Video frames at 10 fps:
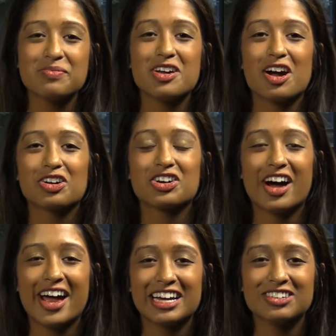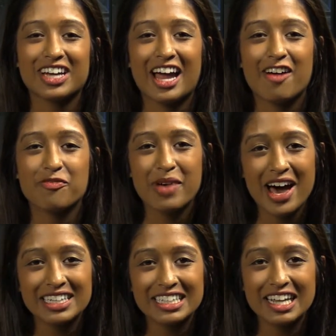on Google Hangout, I have
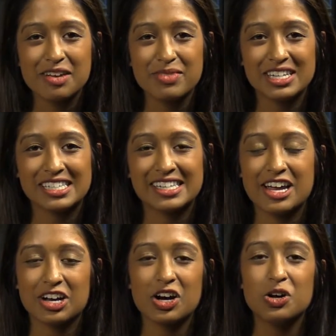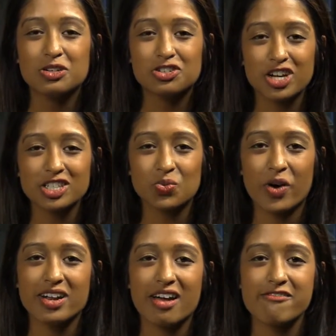Mandla Maseko, who has just
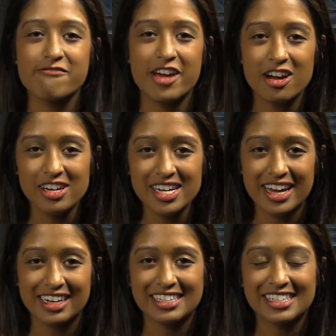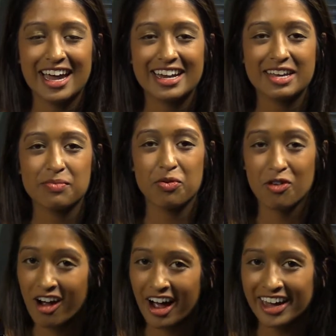won a very exciting
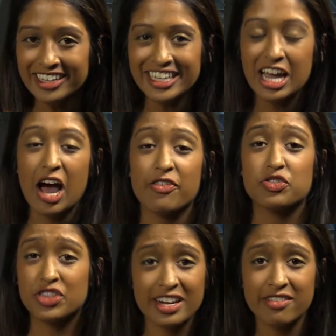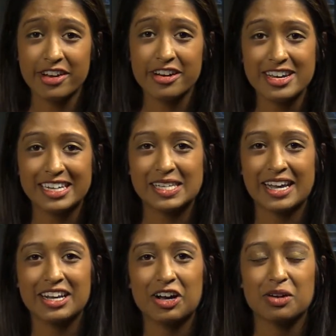prize in a very
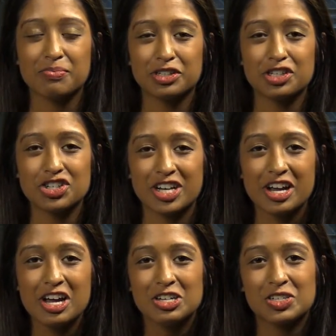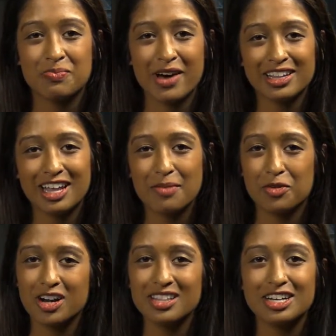exciting competition. So Mandla, I'm
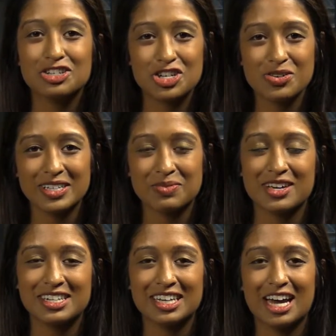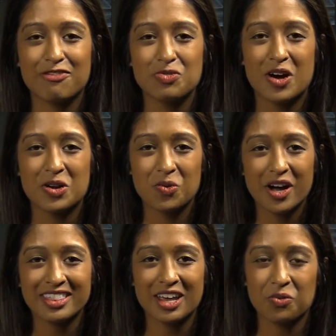going to let you explain to everyone
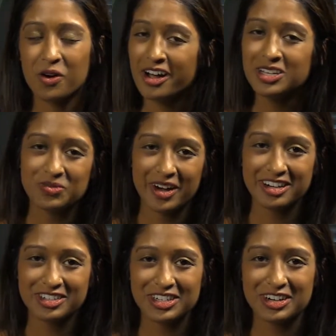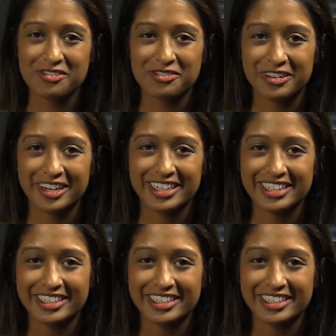what that was. Why don't you go for it?